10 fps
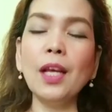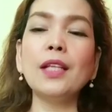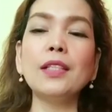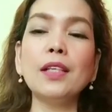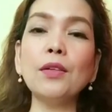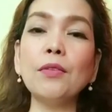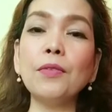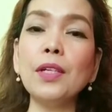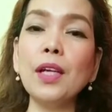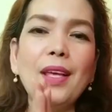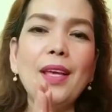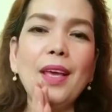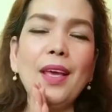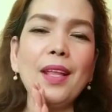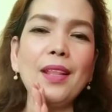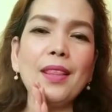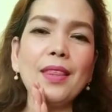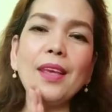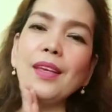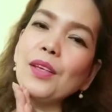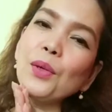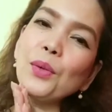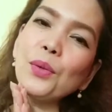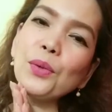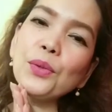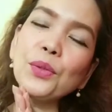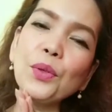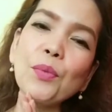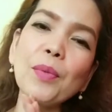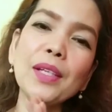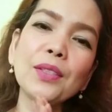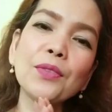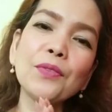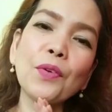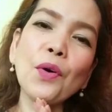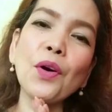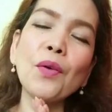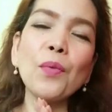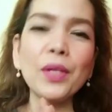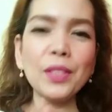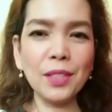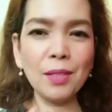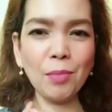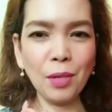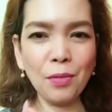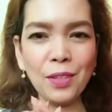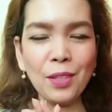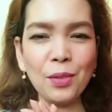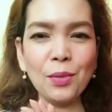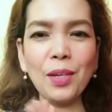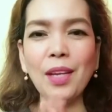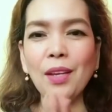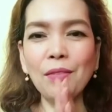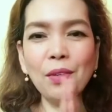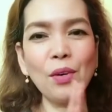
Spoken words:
That's all for now. And thank you so much for watching my video. I love you